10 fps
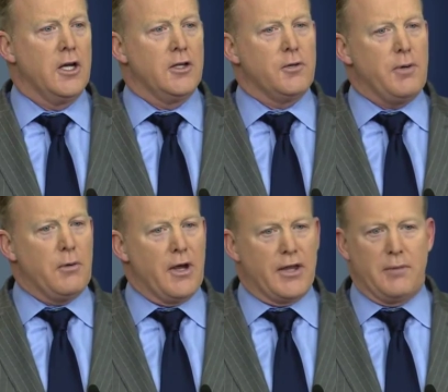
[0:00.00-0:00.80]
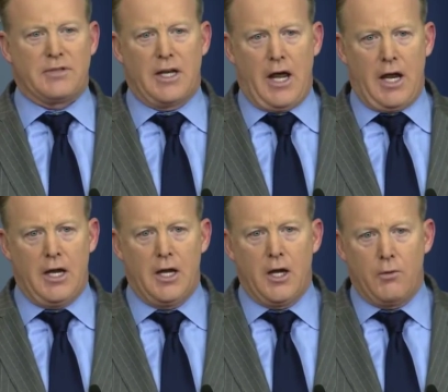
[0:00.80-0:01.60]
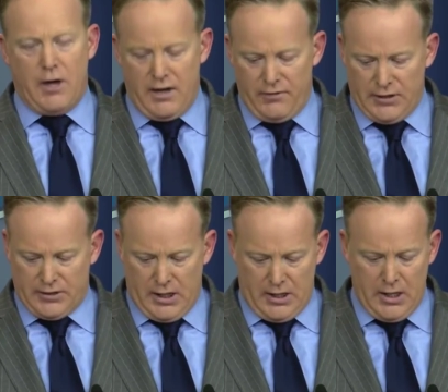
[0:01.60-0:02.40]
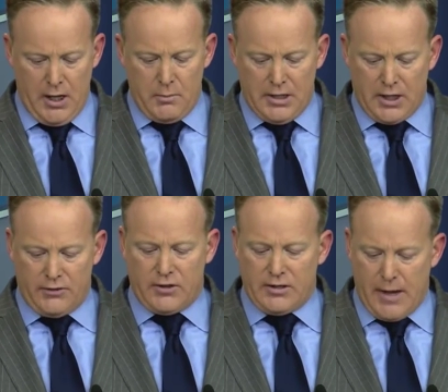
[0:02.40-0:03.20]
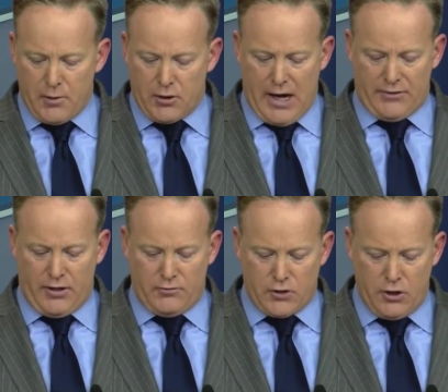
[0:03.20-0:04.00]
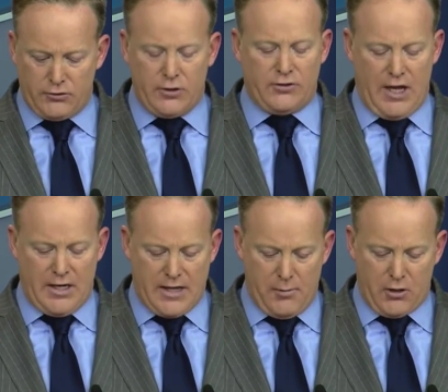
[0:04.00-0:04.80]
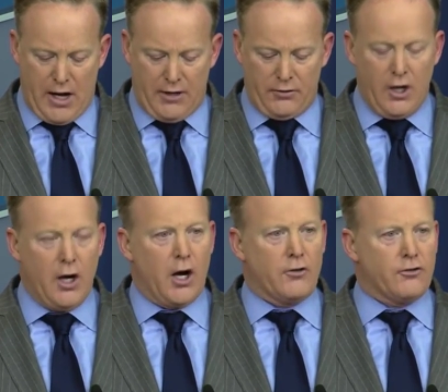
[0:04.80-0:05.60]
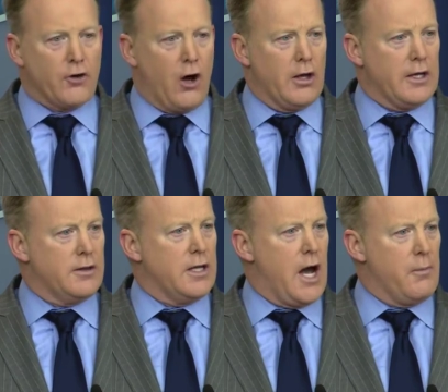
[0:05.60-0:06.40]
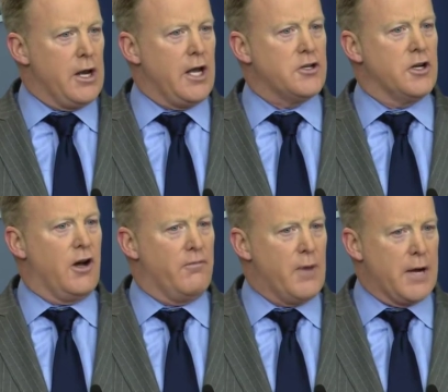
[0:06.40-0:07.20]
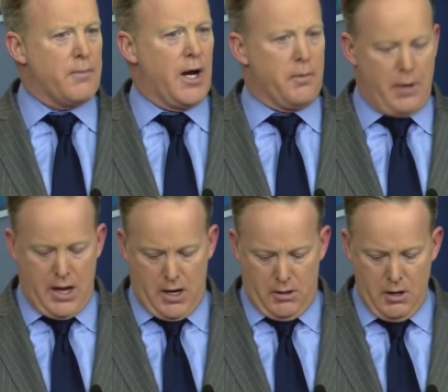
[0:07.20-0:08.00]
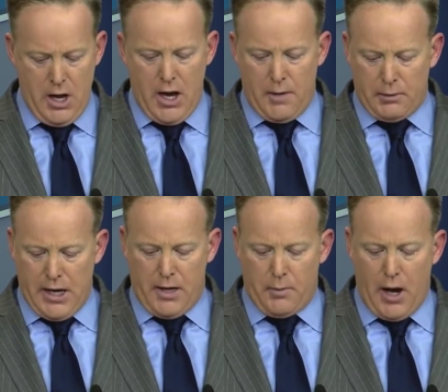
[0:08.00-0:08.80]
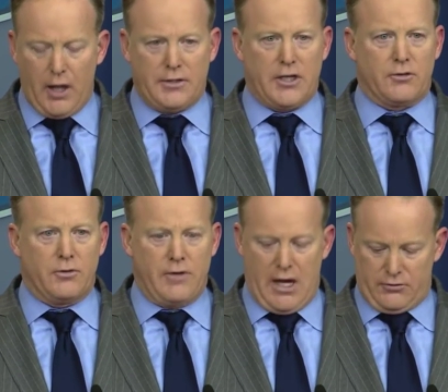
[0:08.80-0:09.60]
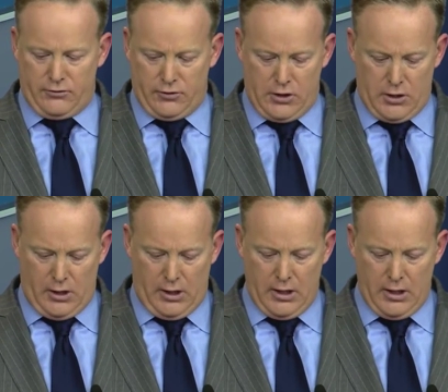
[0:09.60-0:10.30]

to be with him today when he visited because the Democrats have chosen, Senate Democrats are stalling the nomination of Mike Pompeo and playing politics with national security.